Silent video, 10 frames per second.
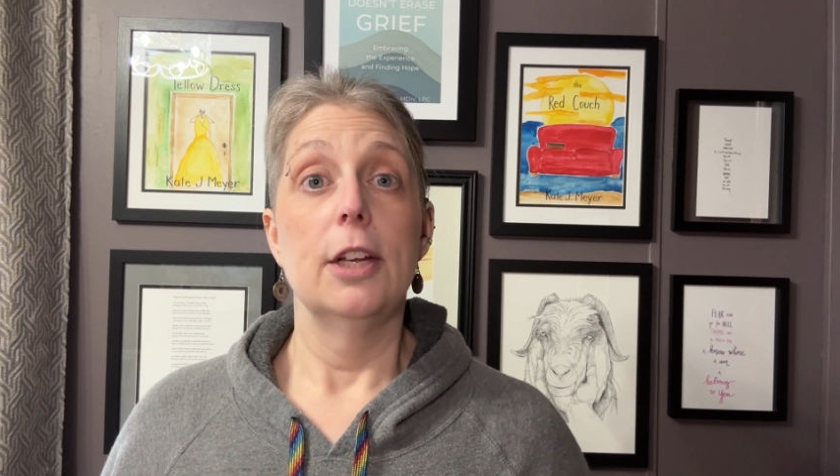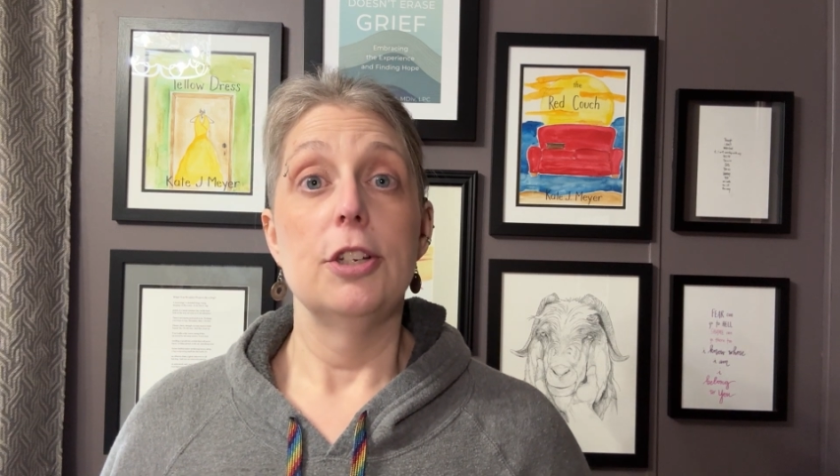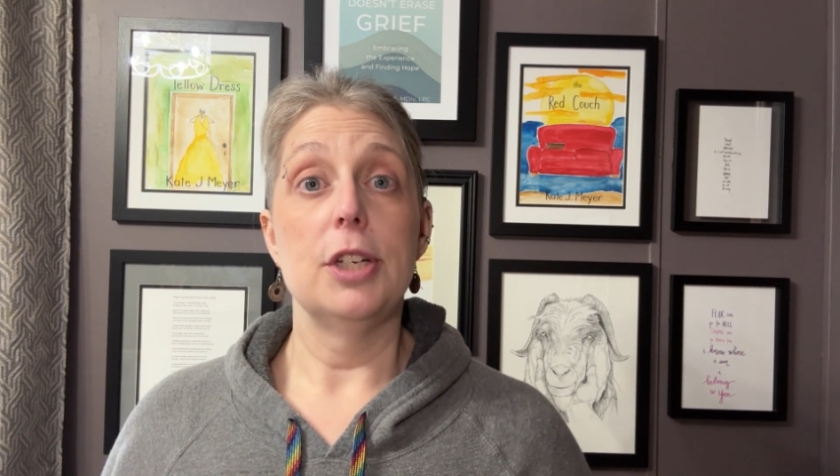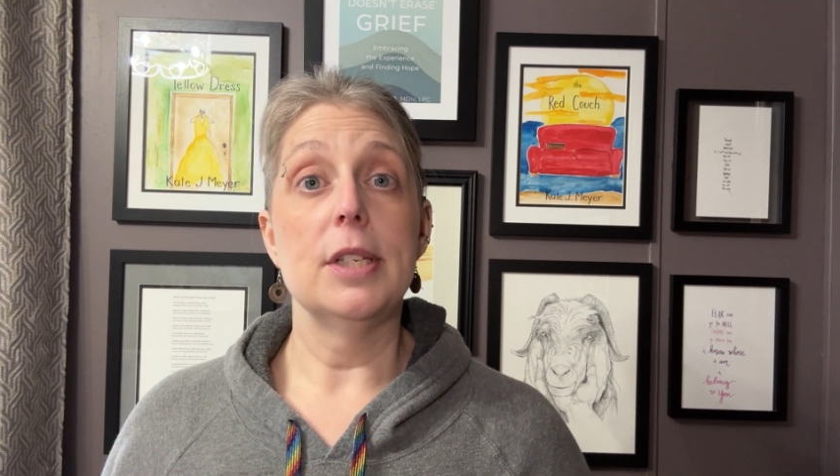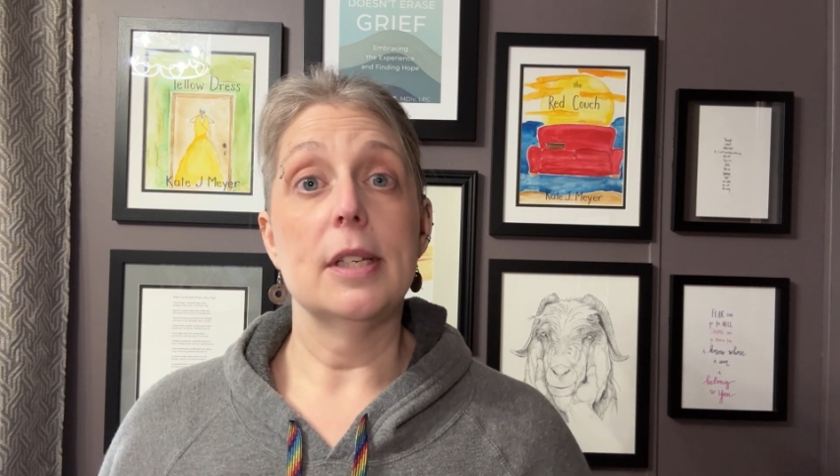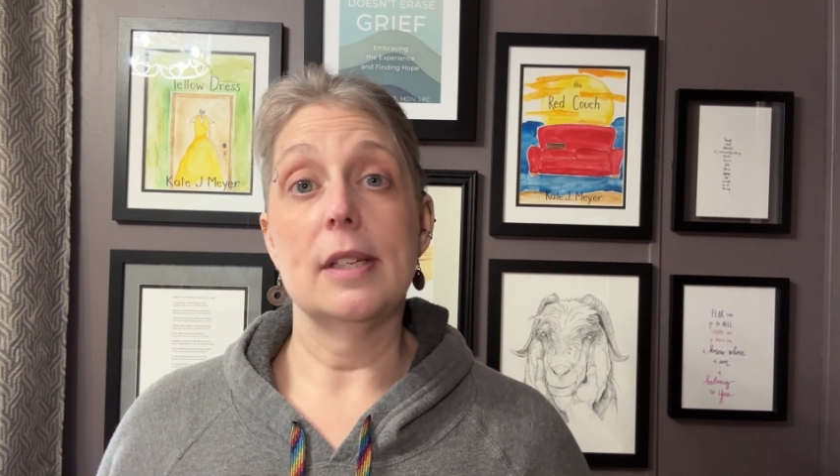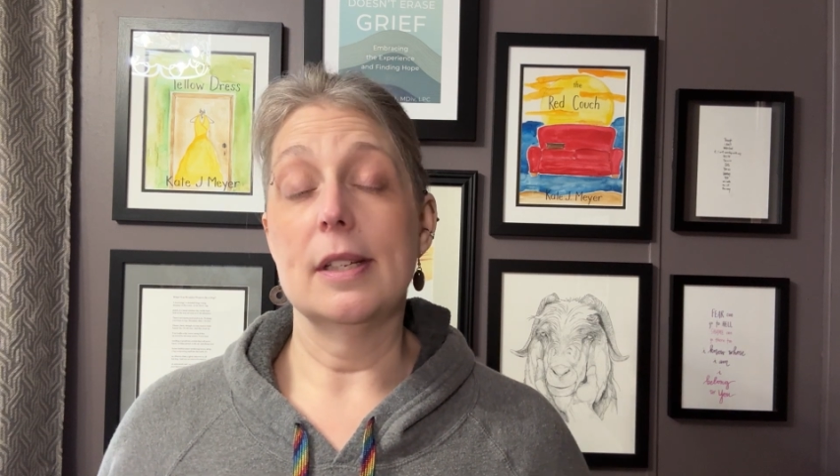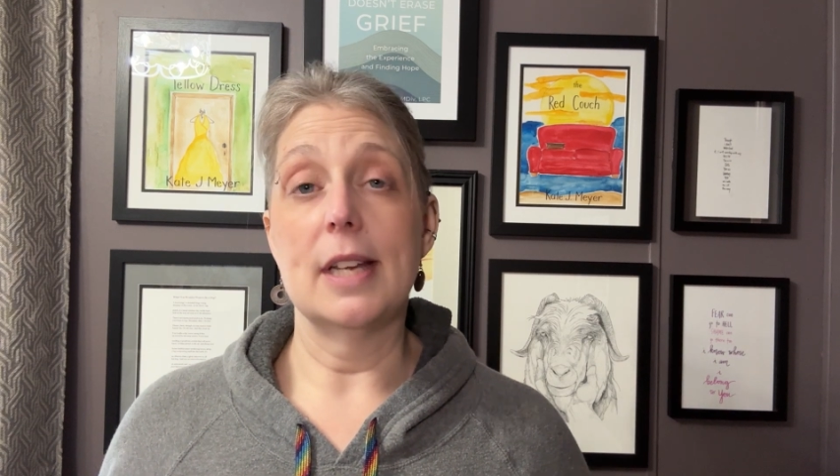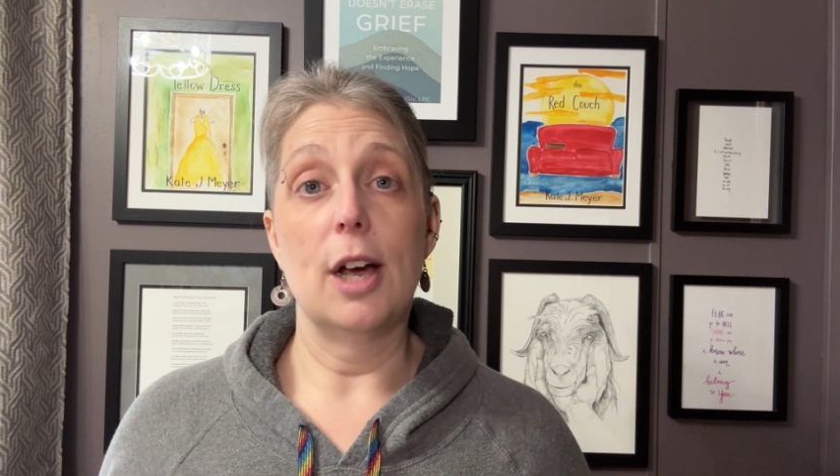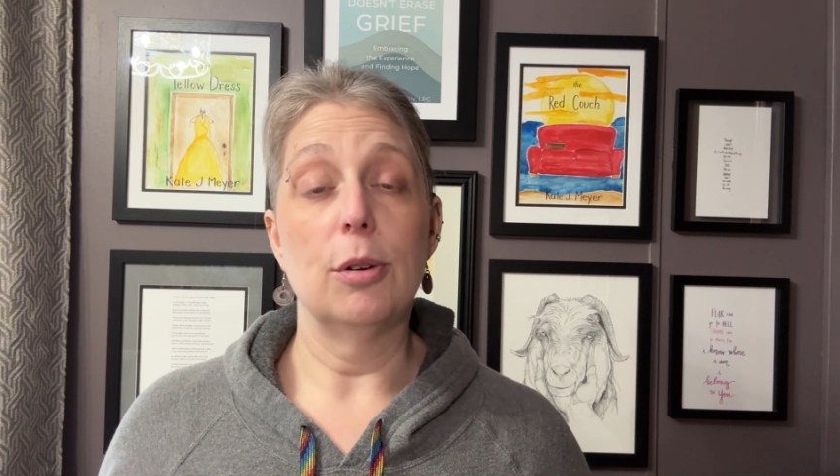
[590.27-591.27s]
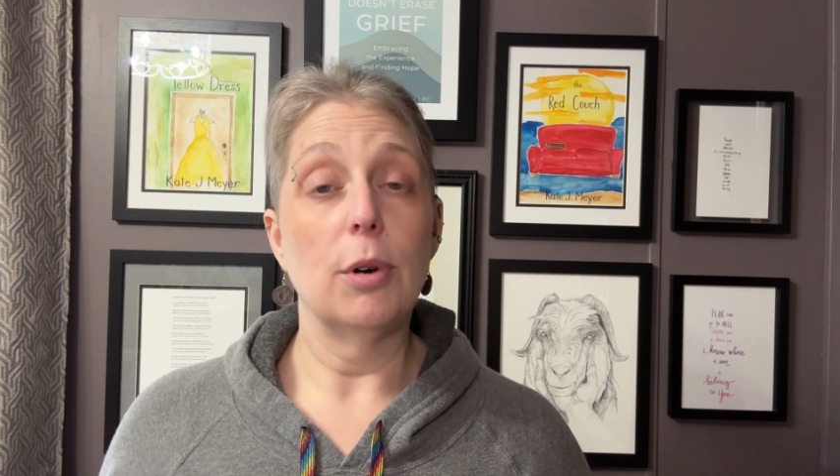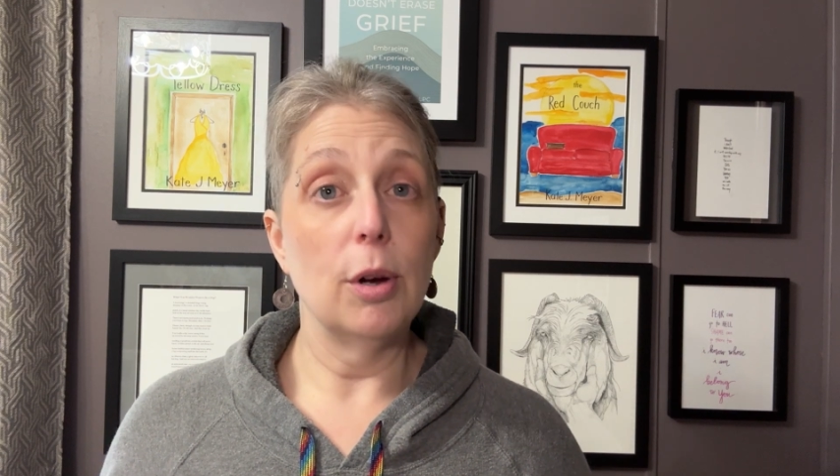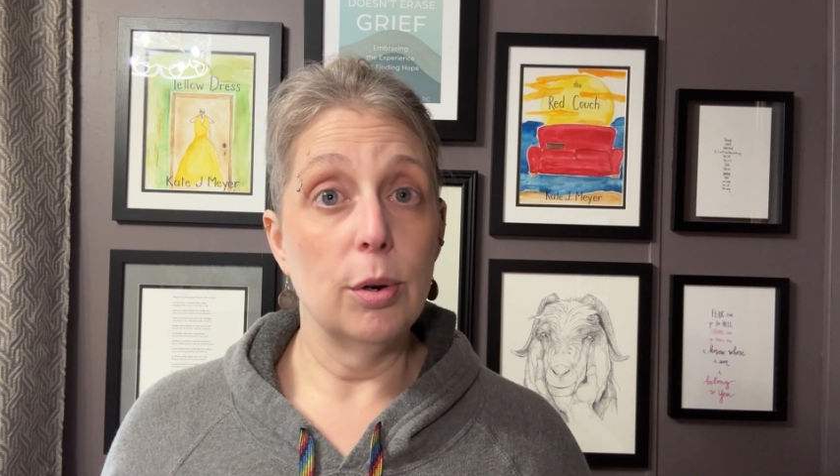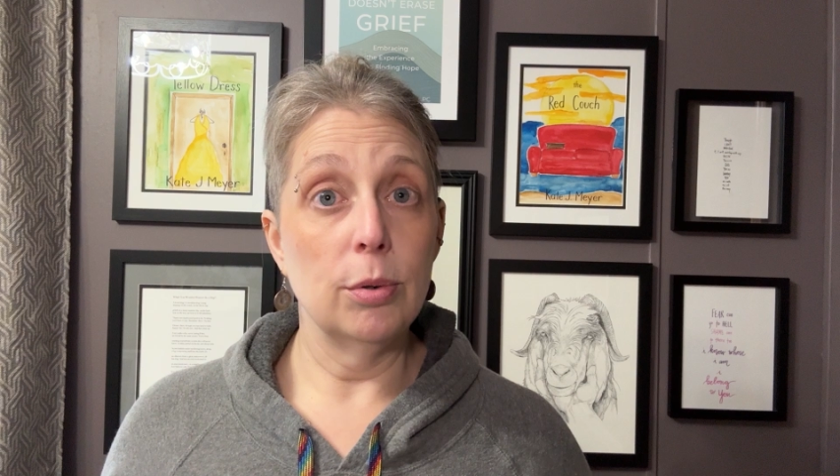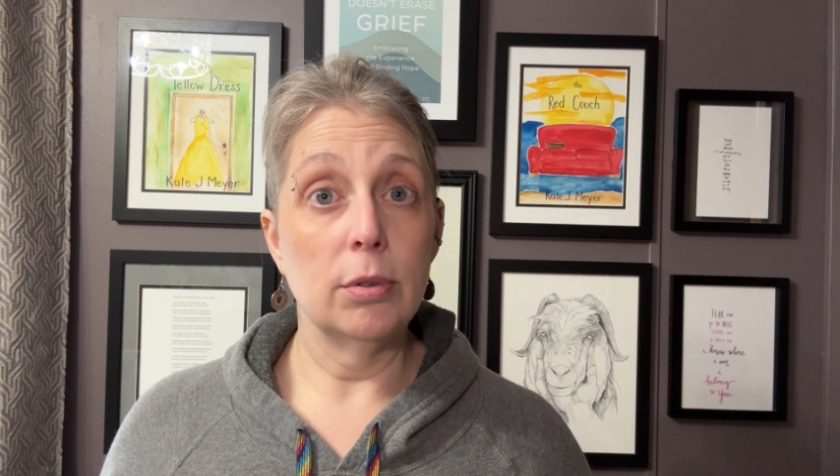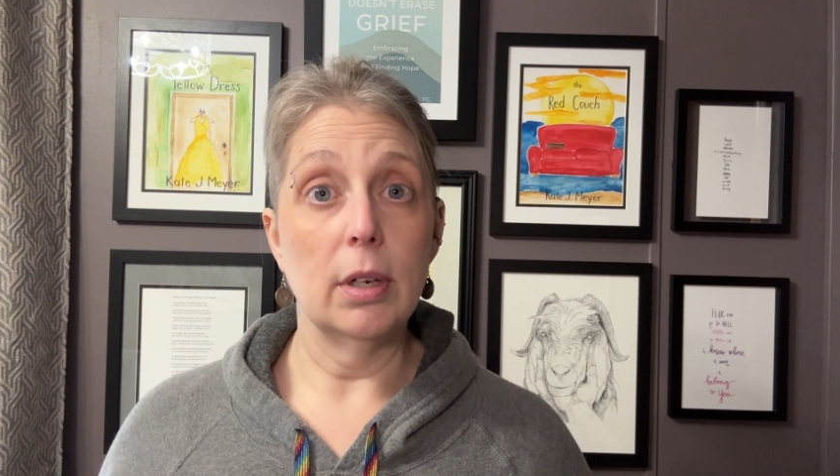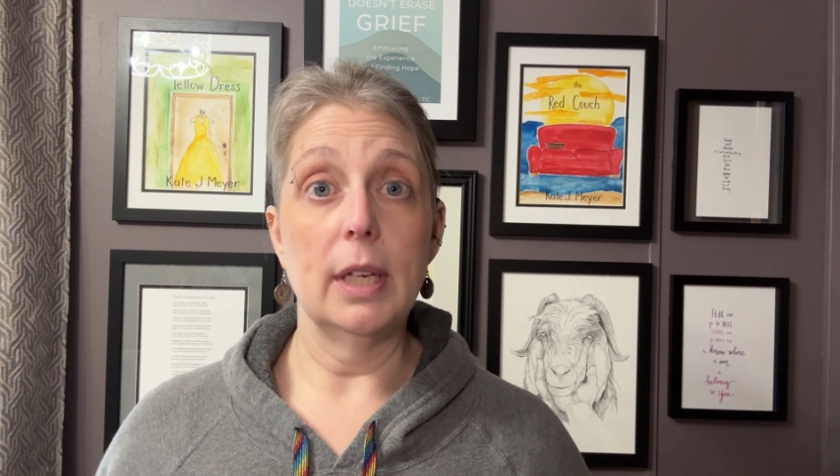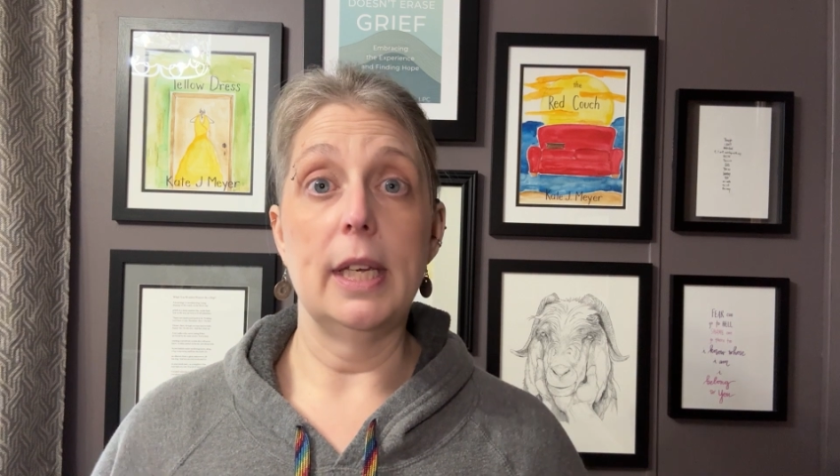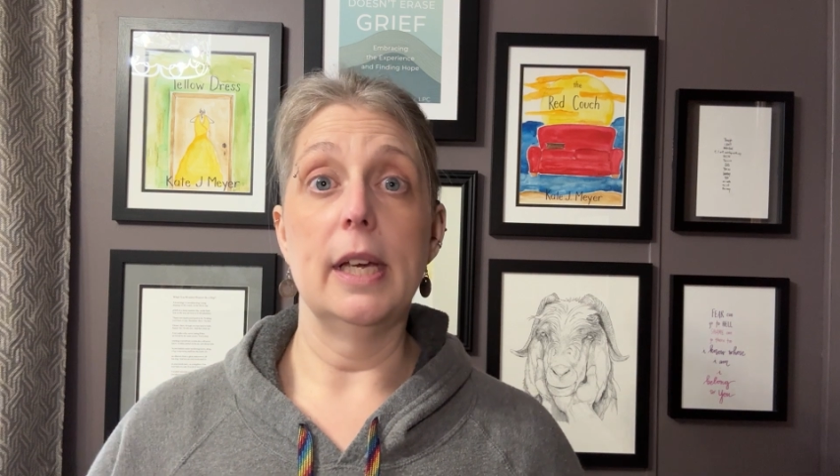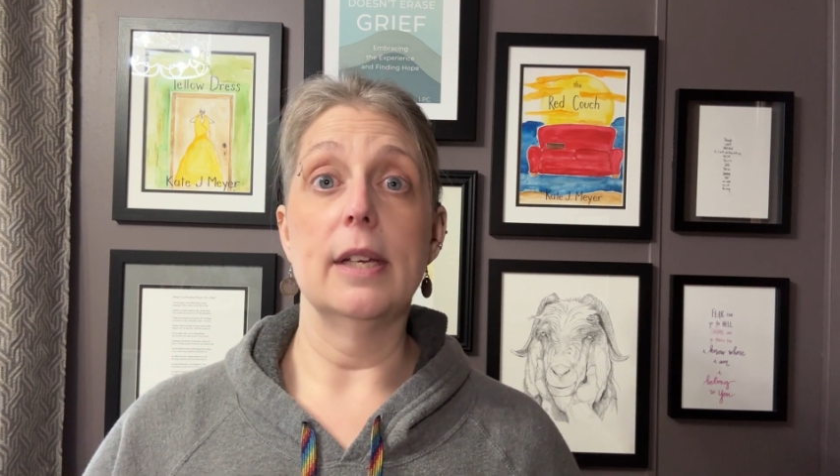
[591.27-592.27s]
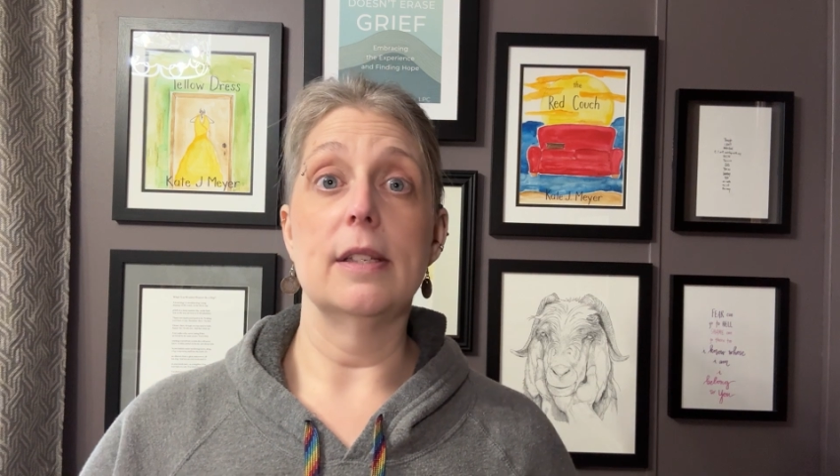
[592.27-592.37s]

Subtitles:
Jesus has now grown. He has